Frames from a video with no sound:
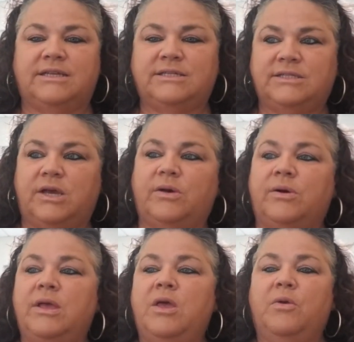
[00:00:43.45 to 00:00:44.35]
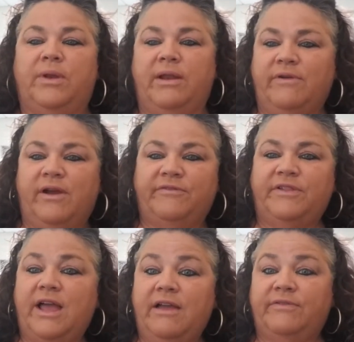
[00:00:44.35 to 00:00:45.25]
So whenever I
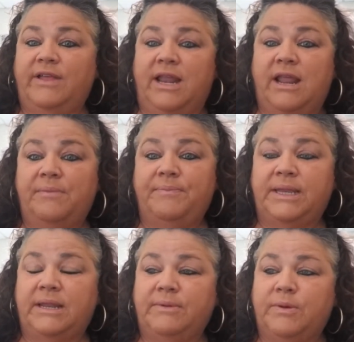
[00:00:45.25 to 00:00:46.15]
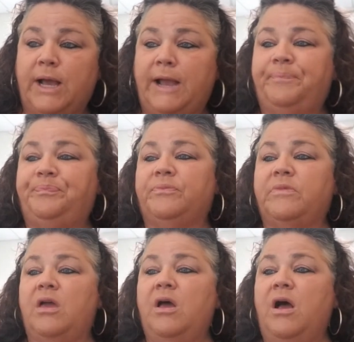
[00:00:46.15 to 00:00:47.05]
fly out of BWI.
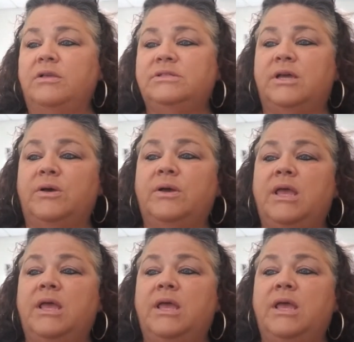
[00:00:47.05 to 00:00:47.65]
Also,